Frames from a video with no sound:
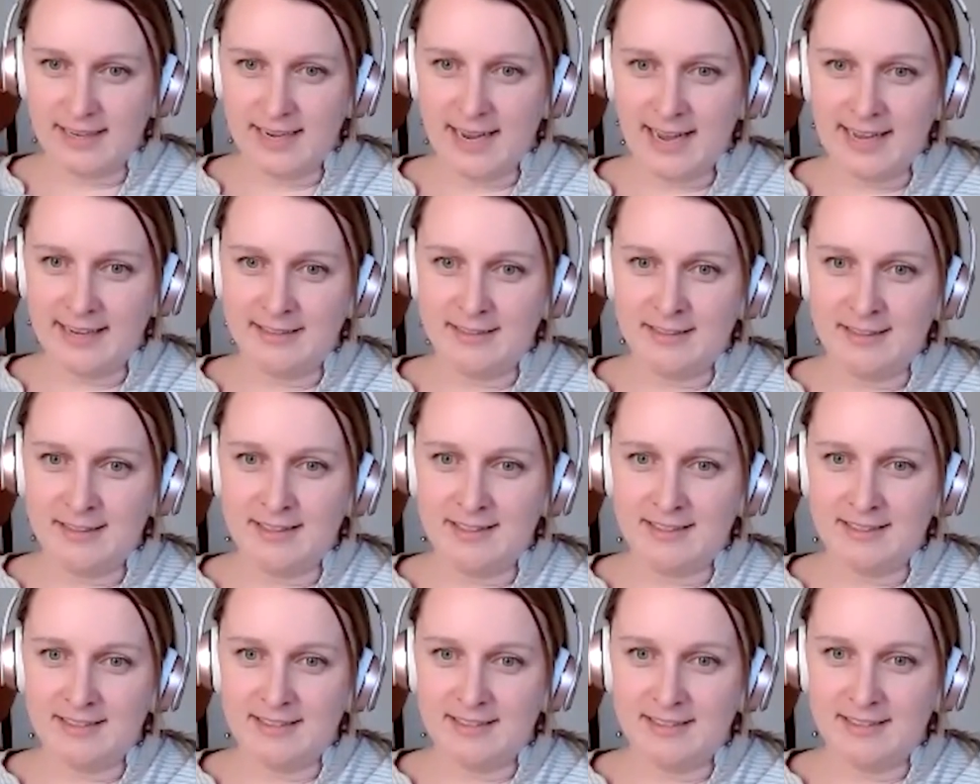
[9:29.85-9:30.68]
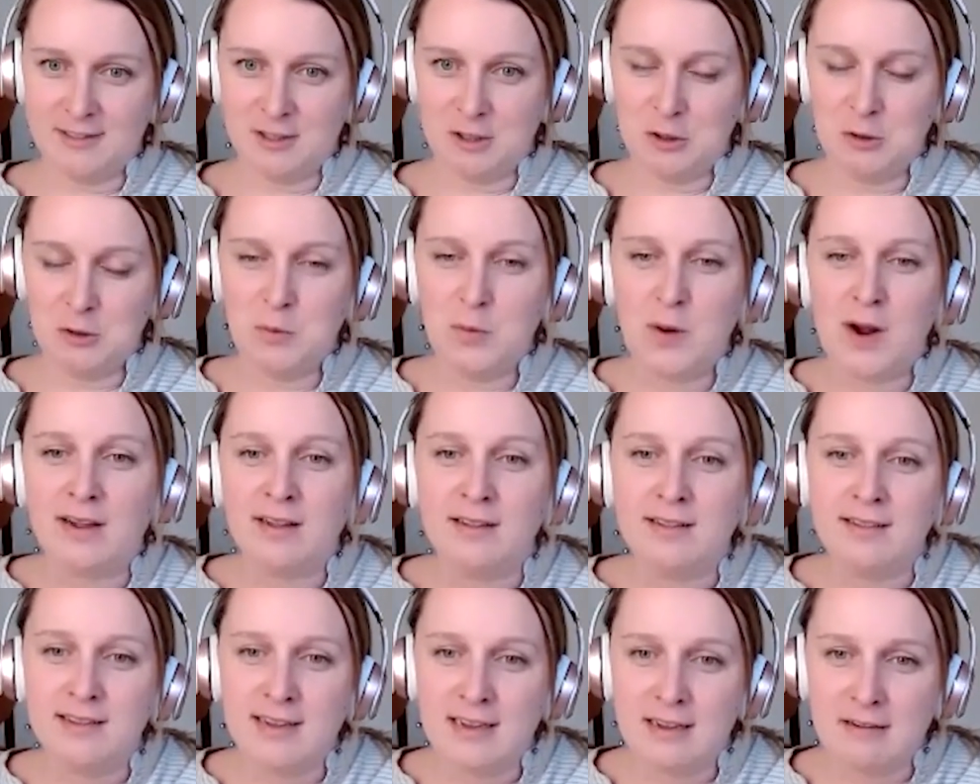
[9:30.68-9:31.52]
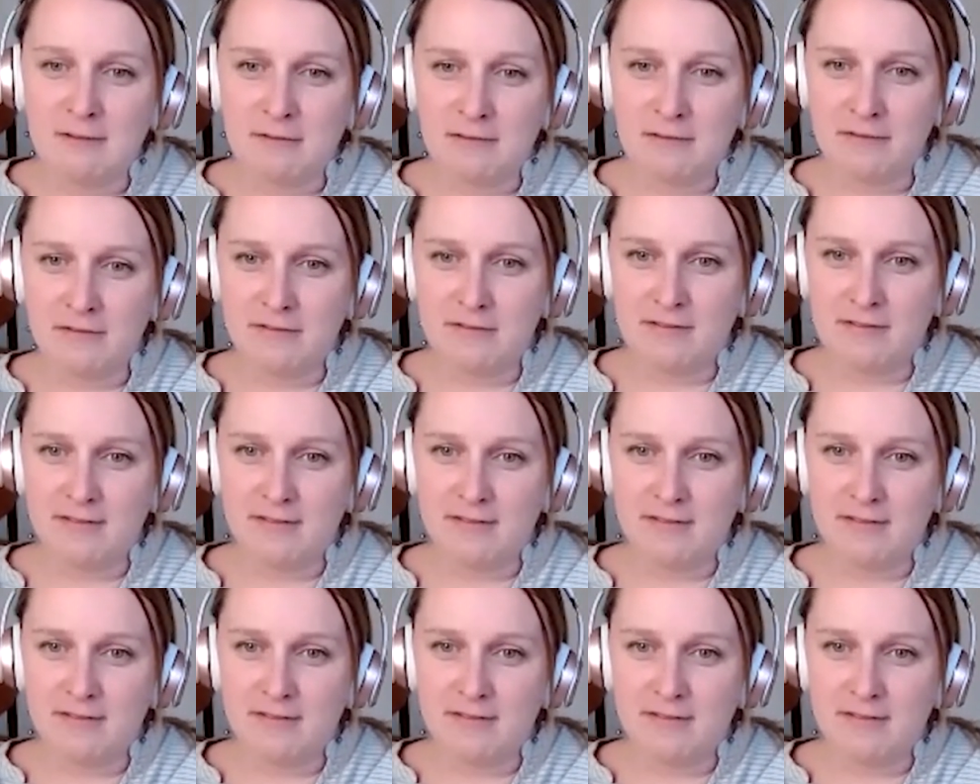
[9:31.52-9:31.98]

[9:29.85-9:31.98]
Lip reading: And do you want to leave